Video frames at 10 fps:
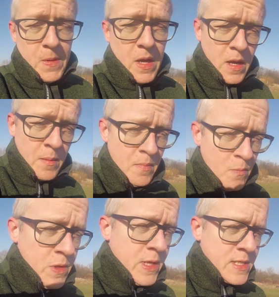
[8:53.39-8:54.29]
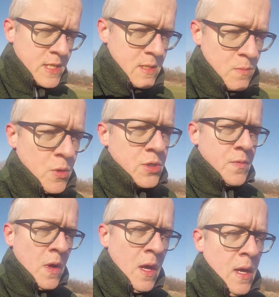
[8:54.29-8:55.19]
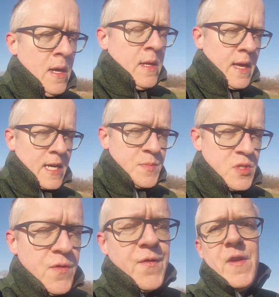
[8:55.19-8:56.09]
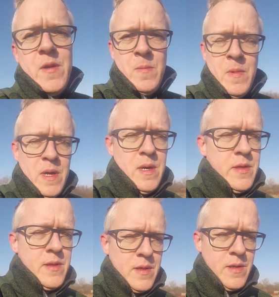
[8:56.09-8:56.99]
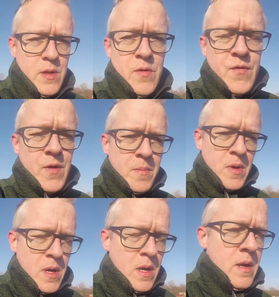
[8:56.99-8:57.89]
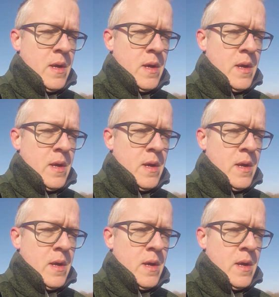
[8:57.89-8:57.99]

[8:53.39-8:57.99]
um, with this system was they asked me to film, you know, from uh,